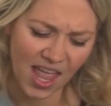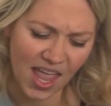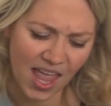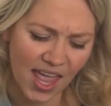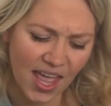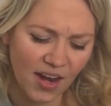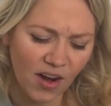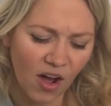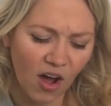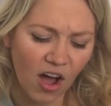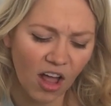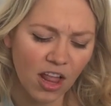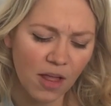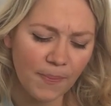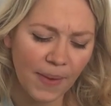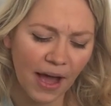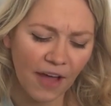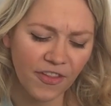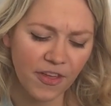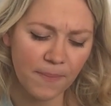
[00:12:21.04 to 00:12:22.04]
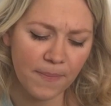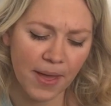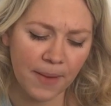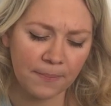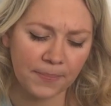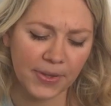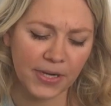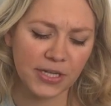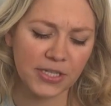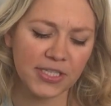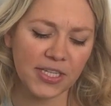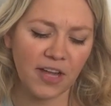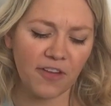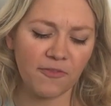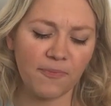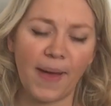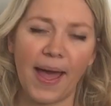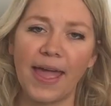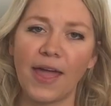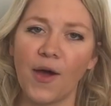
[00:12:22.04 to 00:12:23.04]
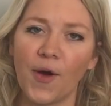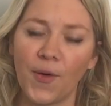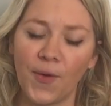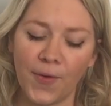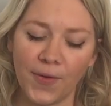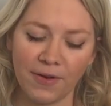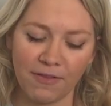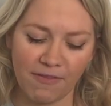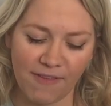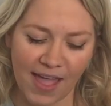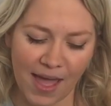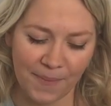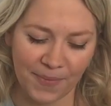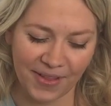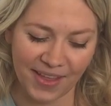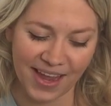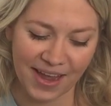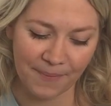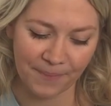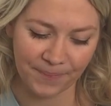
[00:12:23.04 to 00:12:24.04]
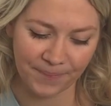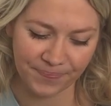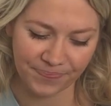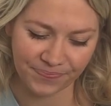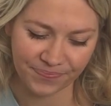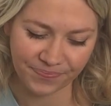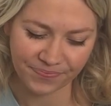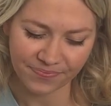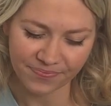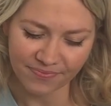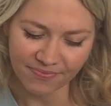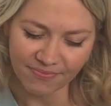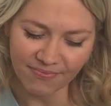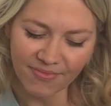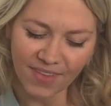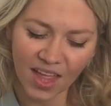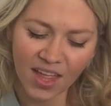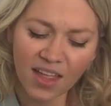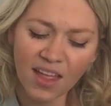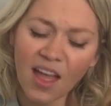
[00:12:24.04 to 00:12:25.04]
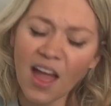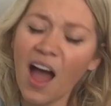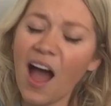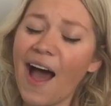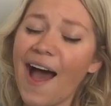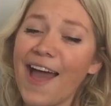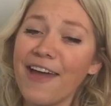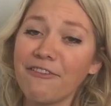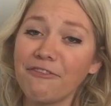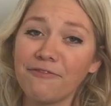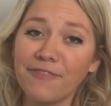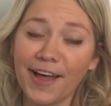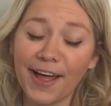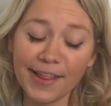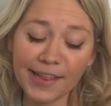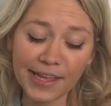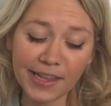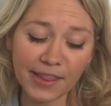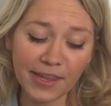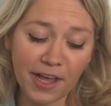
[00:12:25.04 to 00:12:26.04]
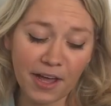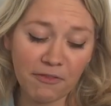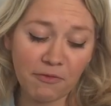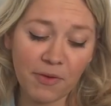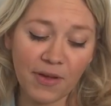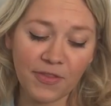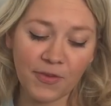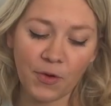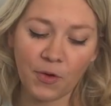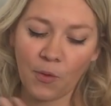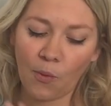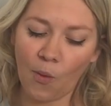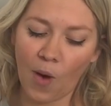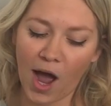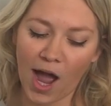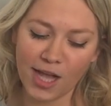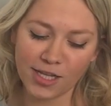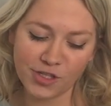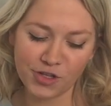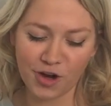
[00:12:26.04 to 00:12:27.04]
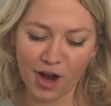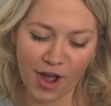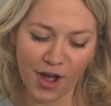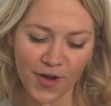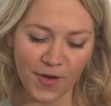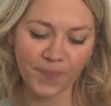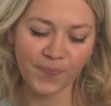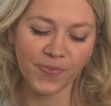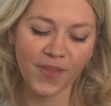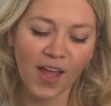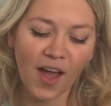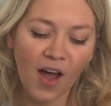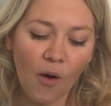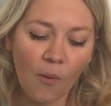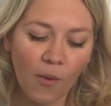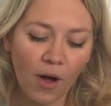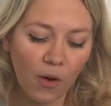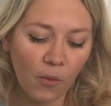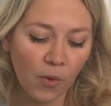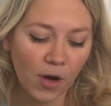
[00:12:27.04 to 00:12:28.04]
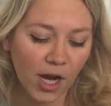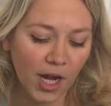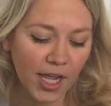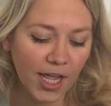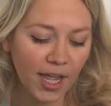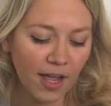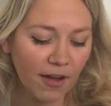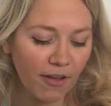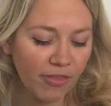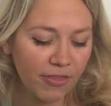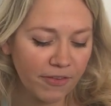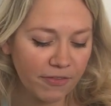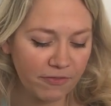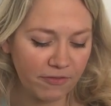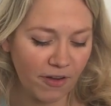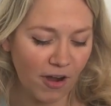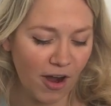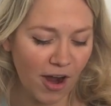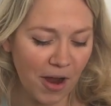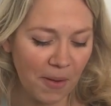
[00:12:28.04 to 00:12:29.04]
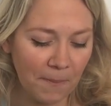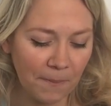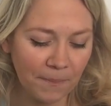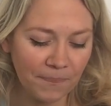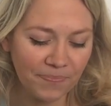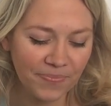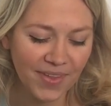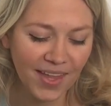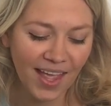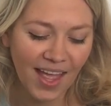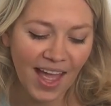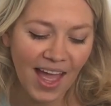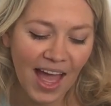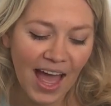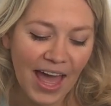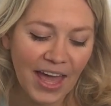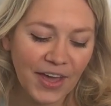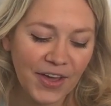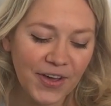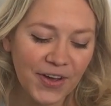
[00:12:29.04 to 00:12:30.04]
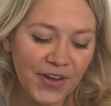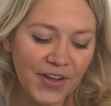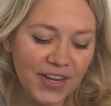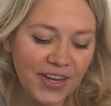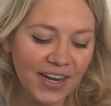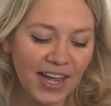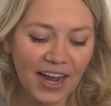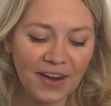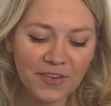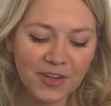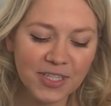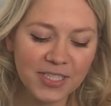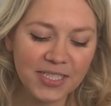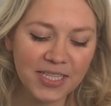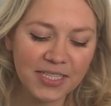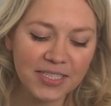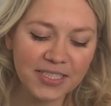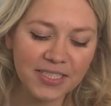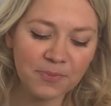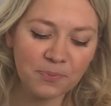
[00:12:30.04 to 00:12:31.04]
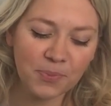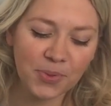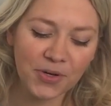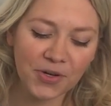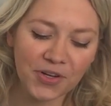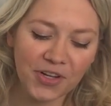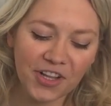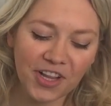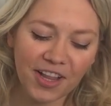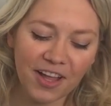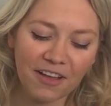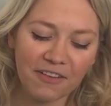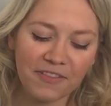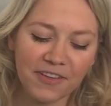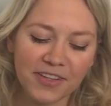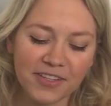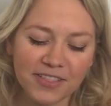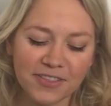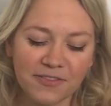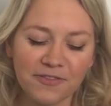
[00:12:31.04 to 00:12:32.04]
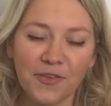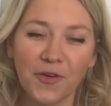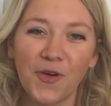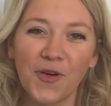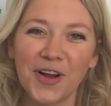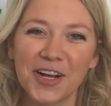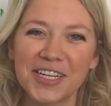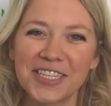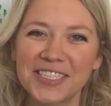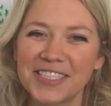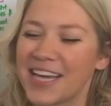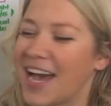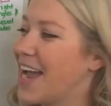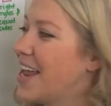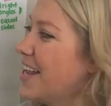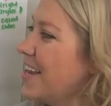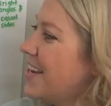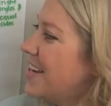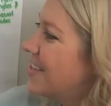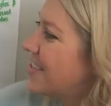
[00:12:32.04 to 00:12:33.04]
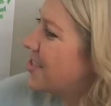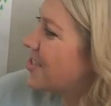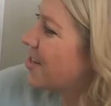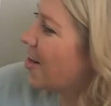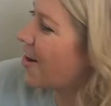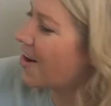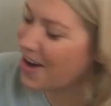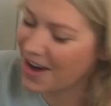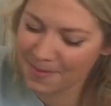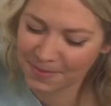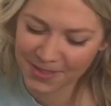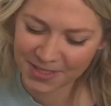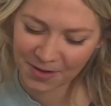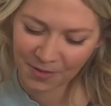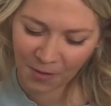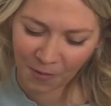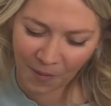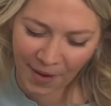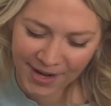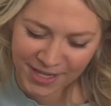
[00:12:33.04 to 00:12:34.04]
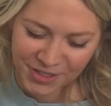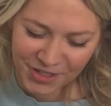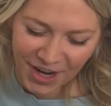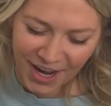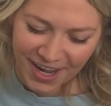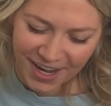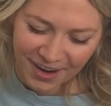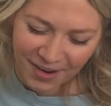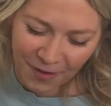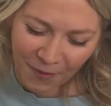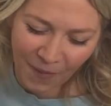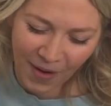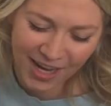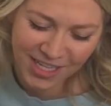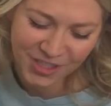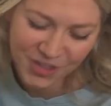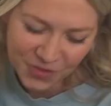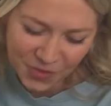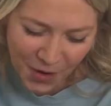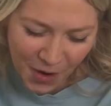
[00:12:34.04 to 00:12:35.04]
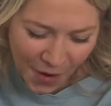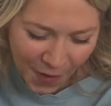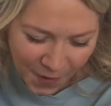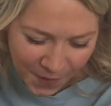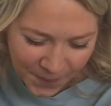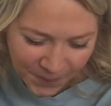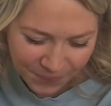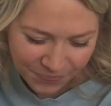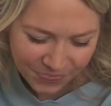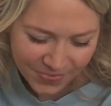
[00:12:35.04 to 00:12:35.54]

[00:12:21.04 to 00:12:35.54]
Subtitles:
and all about the members of my own family. I fell in love with Quadro while working on the farm. I could not resist the pull of his 4-sided charm. So Quadra and Quadro.